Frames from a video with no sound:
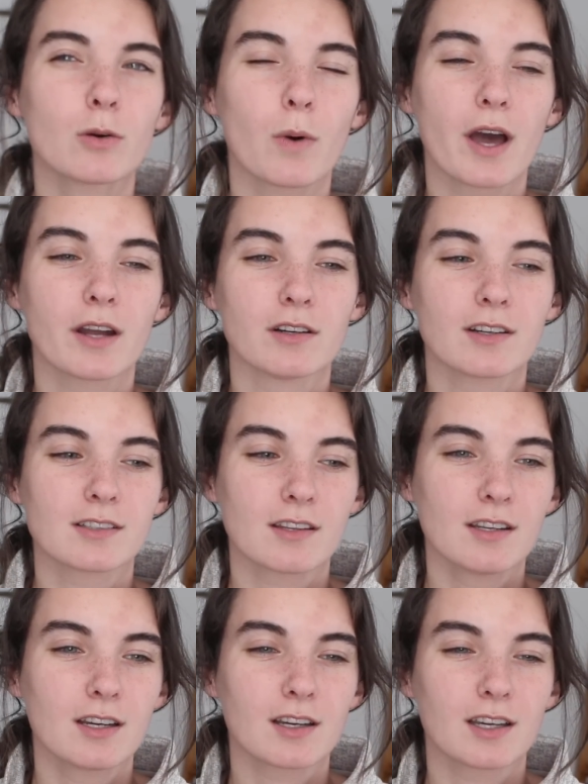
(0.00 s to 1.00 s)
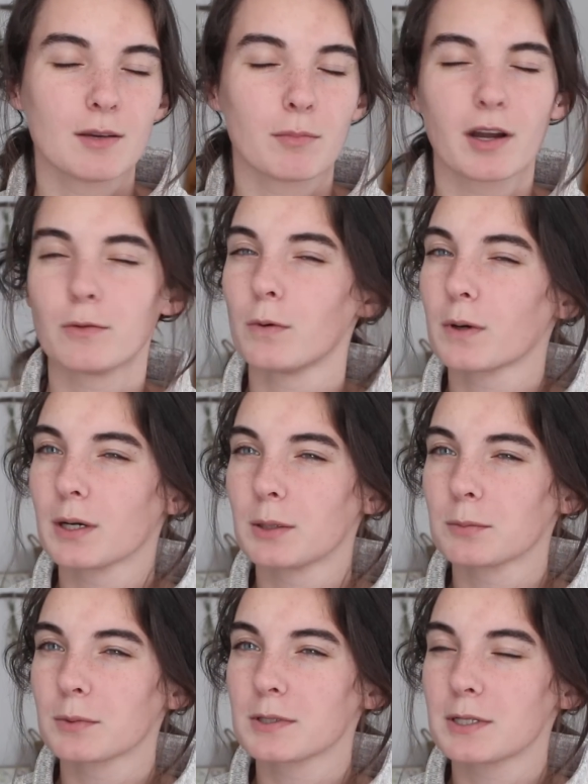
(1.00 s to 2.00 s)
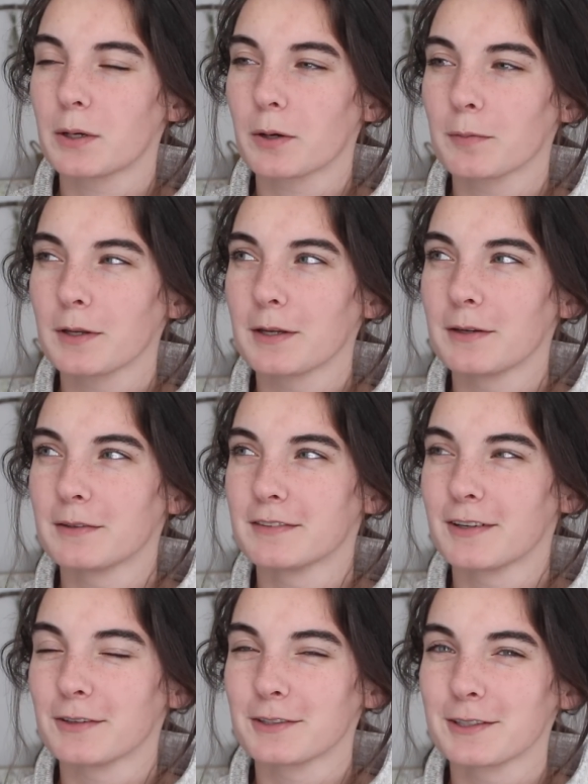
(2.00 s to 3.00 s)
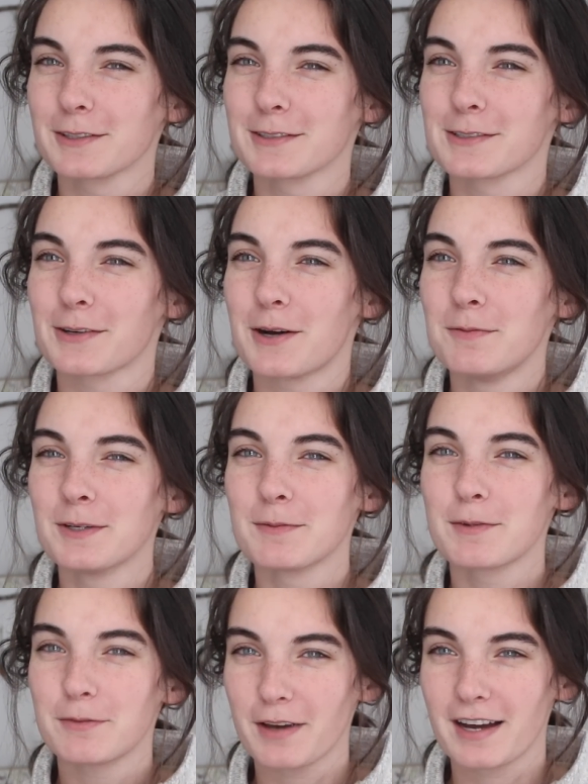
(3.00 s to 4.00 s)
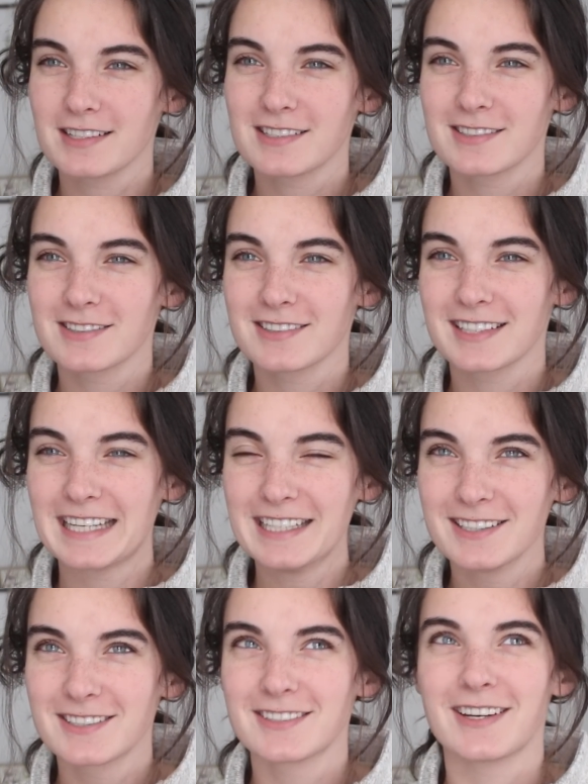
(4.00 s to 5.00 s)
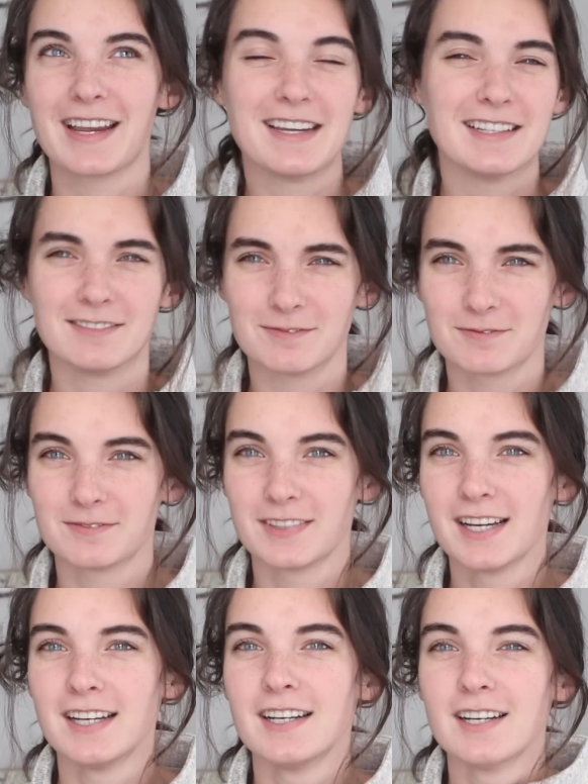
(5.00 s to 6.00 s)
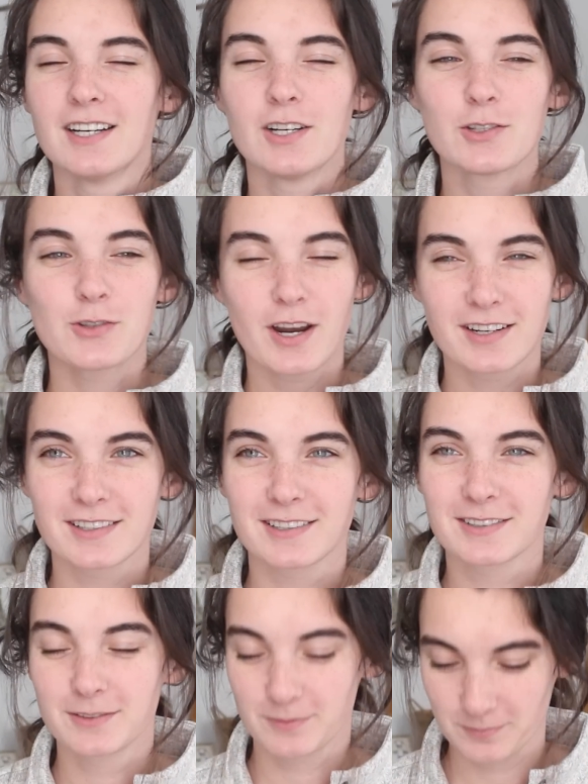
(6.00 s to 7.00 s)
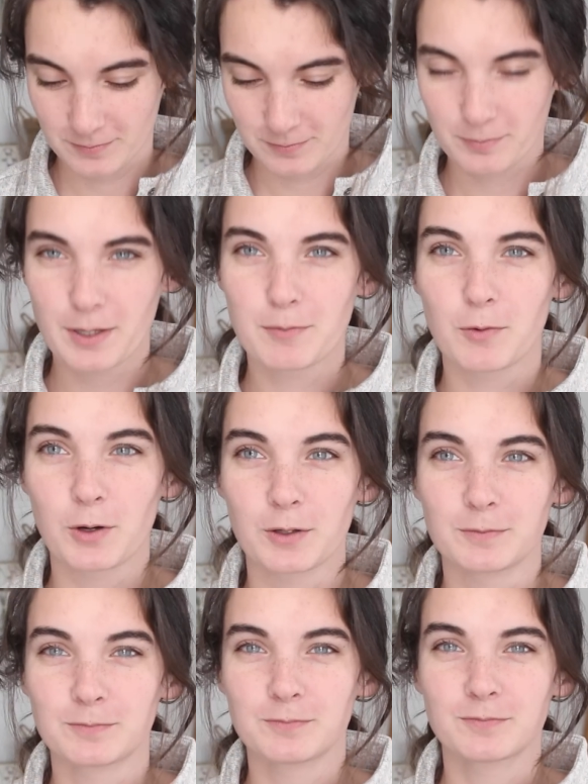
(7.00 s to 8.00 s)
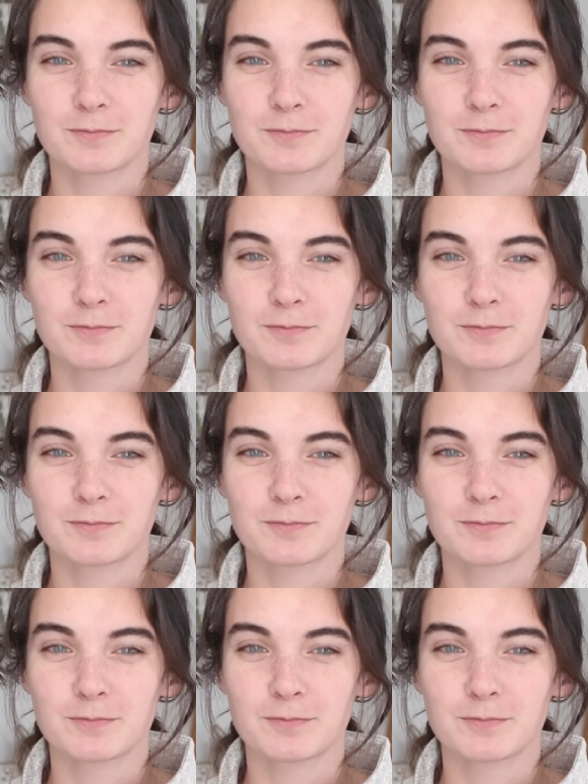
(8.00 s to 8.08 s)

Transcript: little quieter because I think he might have woken up because he heard me earlier, so I'm gonna be fast-ish and try to be more